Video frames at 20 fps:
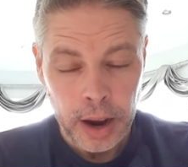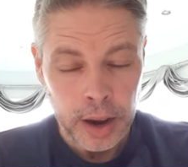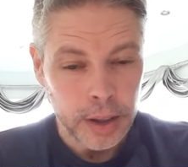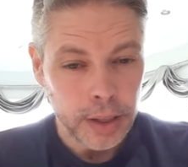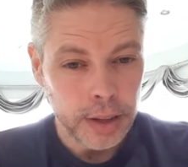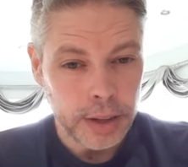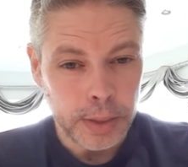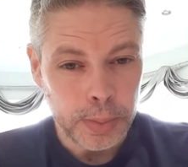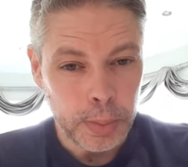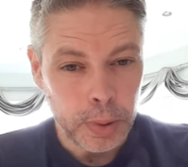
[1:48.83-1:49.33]

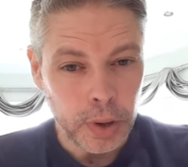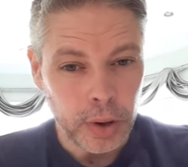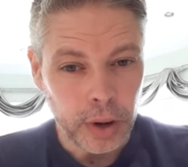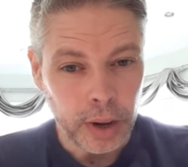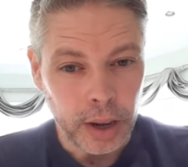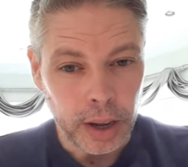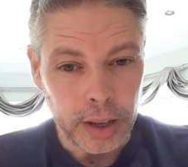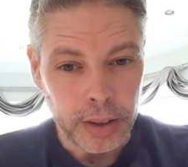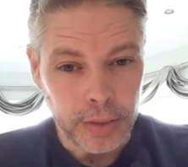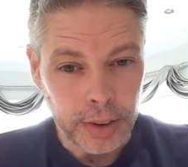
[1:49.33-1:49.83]
This
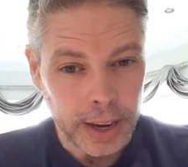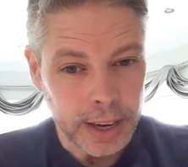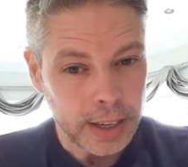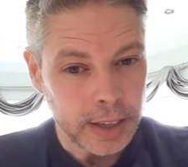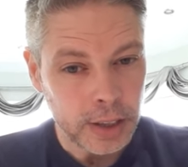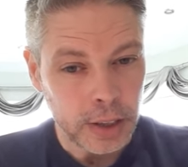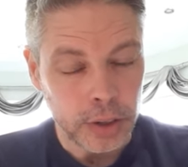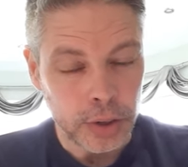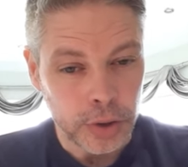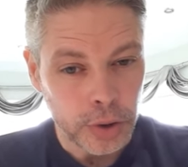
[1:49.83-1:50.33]
book
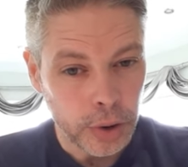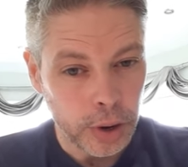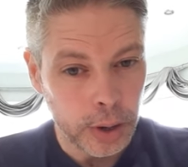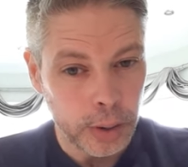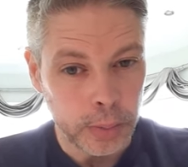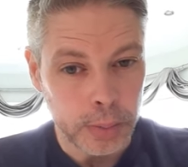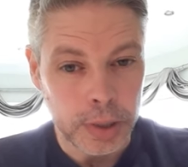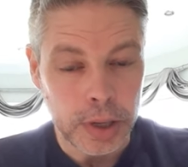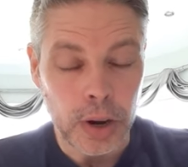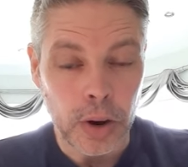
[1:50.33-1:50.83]
takes the
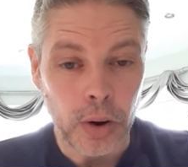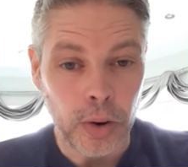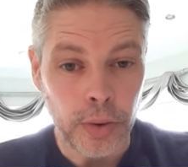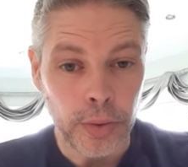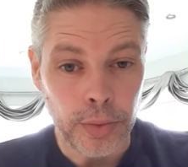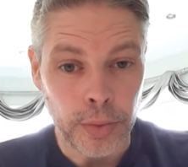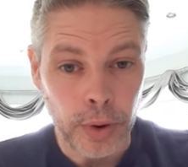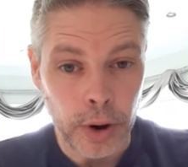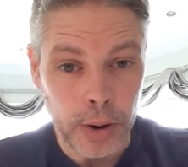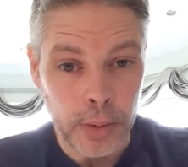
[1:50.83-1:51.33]
tropes
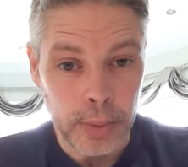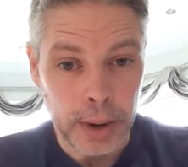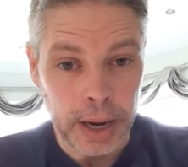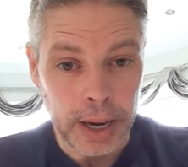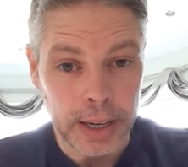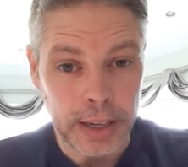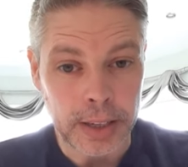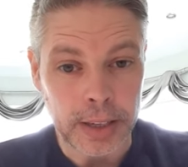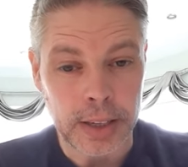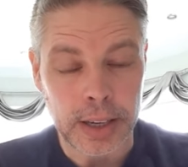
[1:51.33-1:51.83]
of
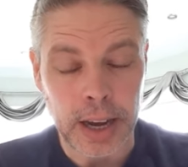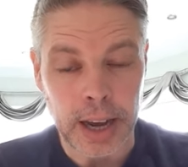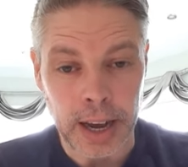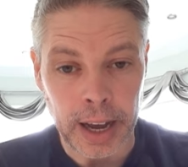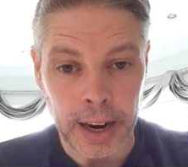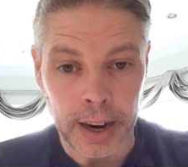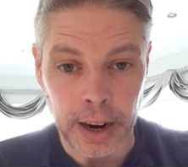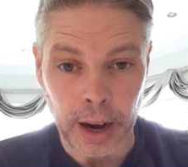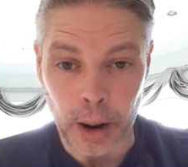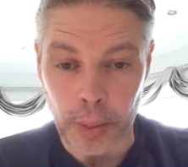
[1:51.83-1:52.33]
romance
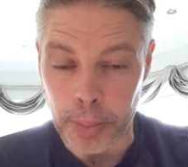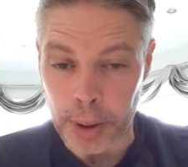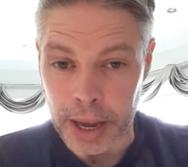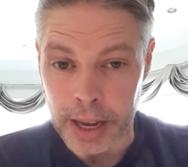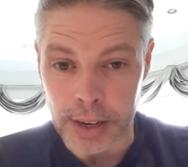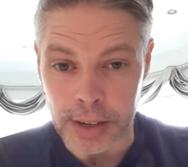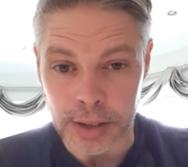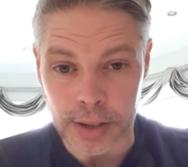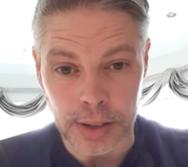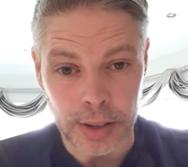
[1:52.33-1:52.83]
and
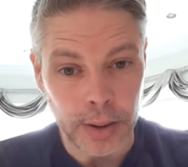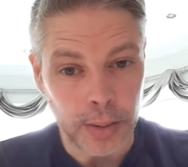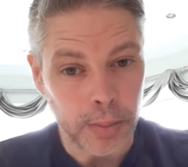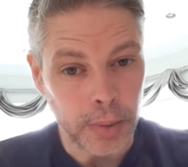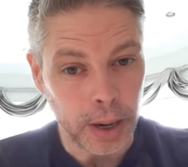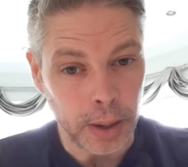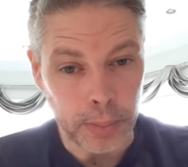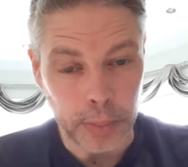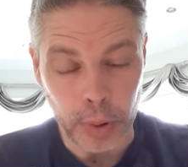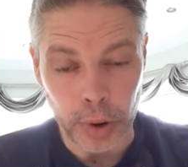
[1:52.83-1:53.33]
upends them
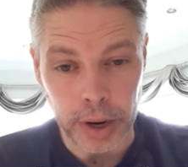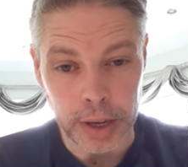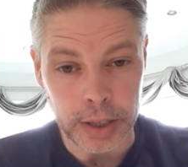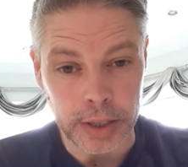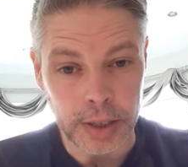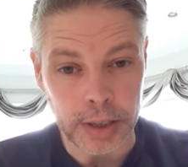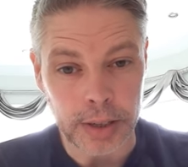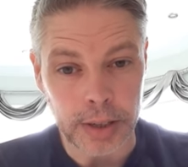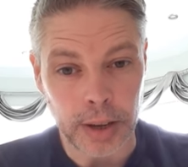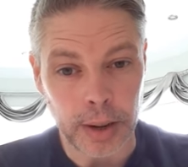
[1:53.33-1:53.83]
and
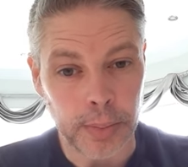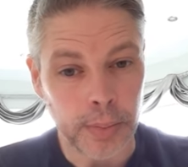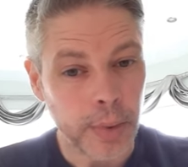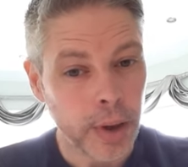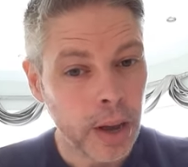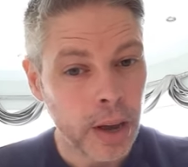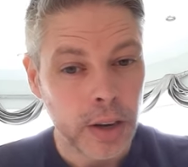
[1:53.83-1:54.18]
embraces them.